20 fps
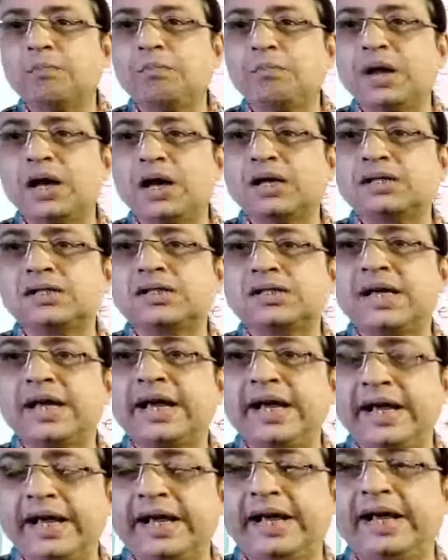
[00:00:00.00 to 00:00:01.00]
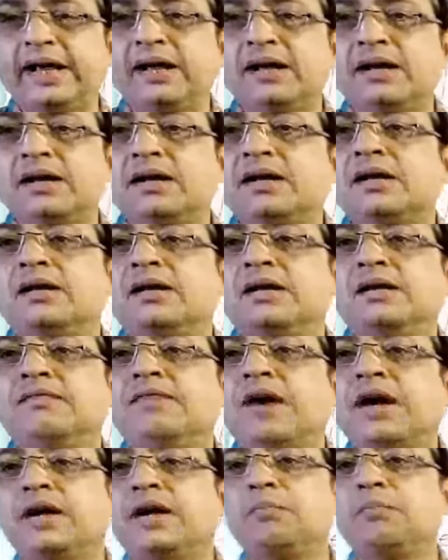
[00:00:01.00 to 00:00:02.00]
plus a
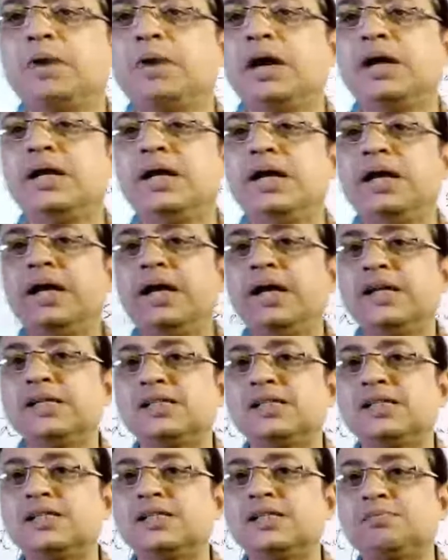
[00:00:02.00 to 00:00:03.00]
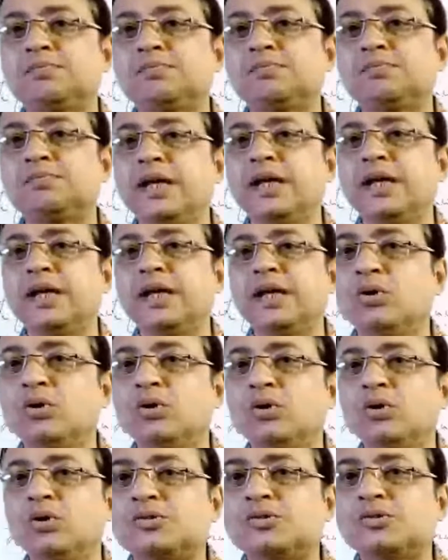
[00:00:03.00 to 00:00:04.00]
divided by s plus a whole
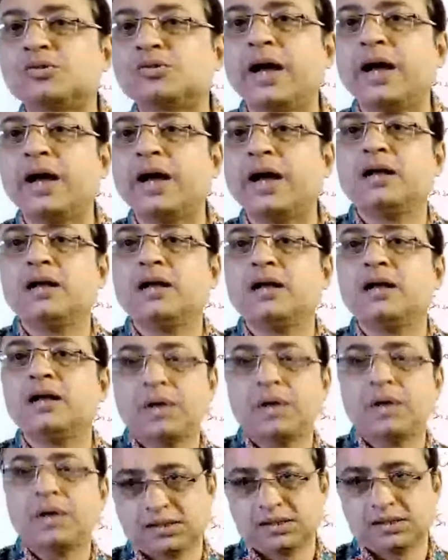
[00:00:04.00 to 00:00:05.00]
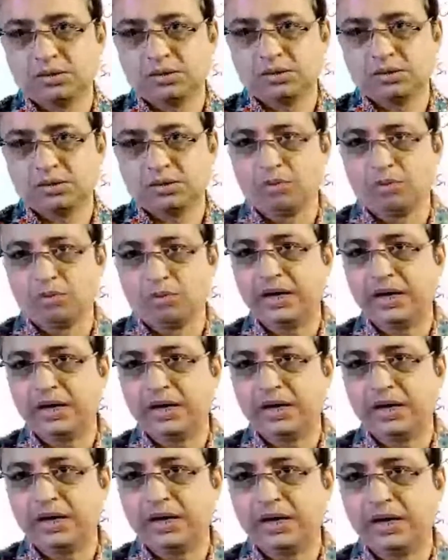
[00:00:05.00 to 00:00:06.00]
square plus omega
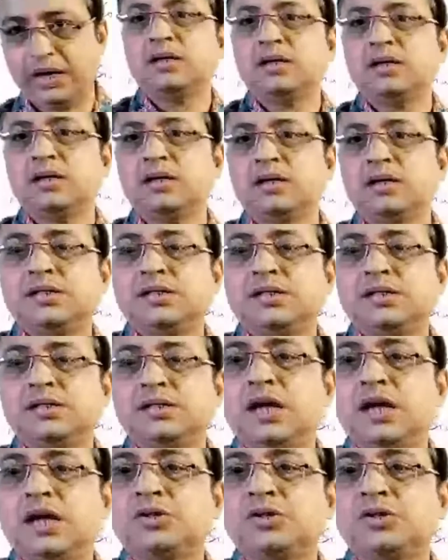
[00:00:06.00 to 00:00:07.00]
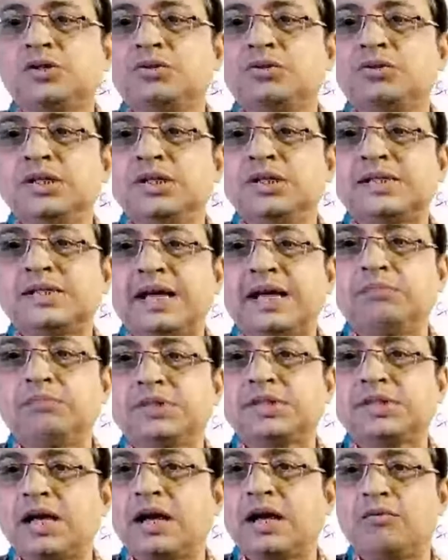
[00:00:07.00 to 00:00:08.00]
square. Shikha Chaudhary, same
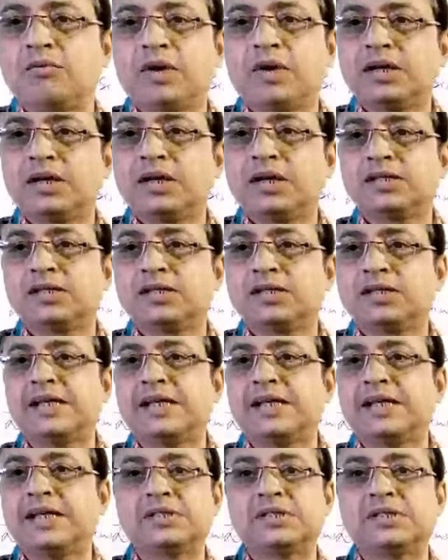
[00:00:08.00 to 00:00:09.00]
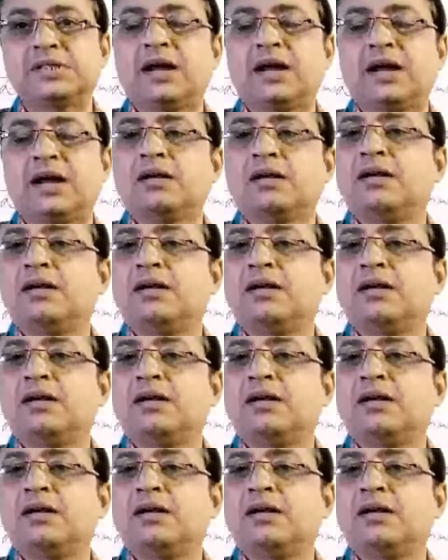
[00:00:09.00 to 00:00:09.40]
sir. What is the same sir?